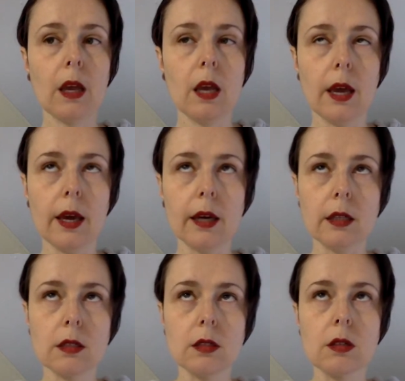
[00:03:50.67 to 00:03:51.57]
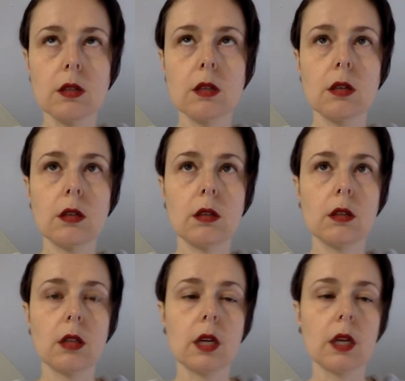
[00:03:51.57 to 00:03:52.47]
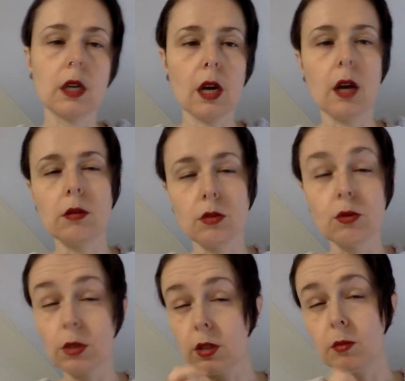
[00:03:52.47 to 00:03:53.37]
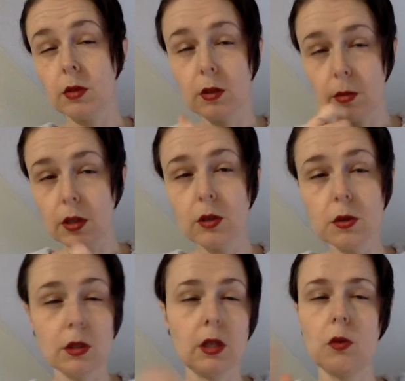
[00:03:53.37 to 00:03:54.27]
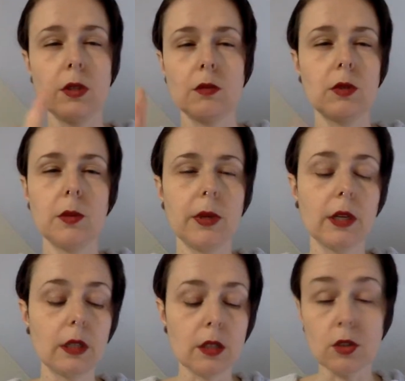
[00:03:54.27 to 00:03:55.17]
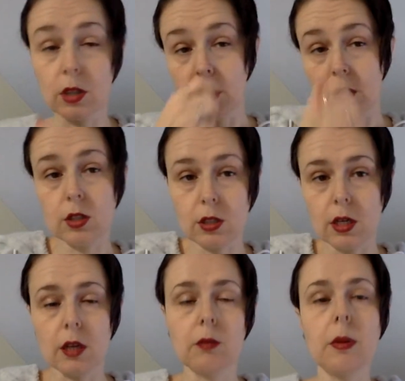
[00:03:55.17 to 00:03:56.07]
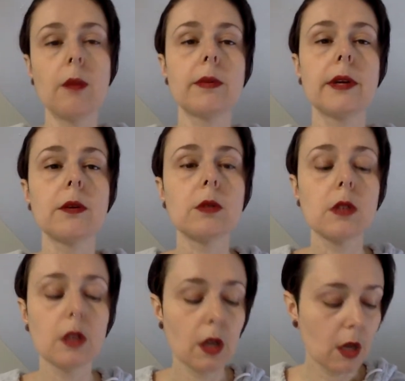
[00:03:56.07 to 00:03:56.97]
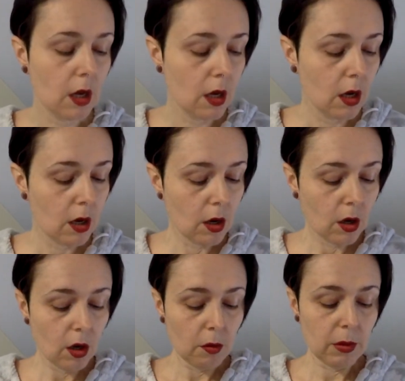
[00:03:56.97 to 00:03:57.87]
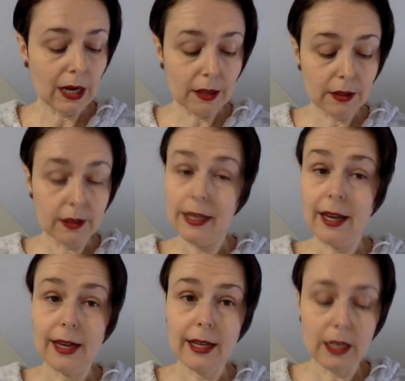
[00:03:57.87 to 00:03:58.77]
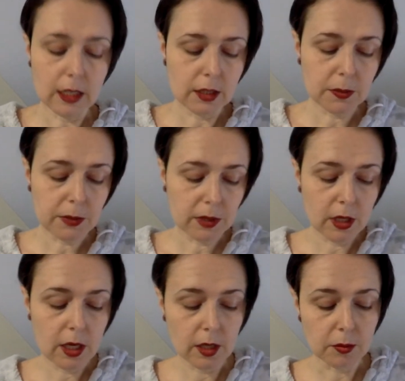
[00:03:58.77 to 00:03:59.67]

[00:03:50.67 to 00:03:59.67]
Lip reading: and like I was really blowing my nose and I wasn't really paying attention and it just kind of popped out. But other than that, it's been in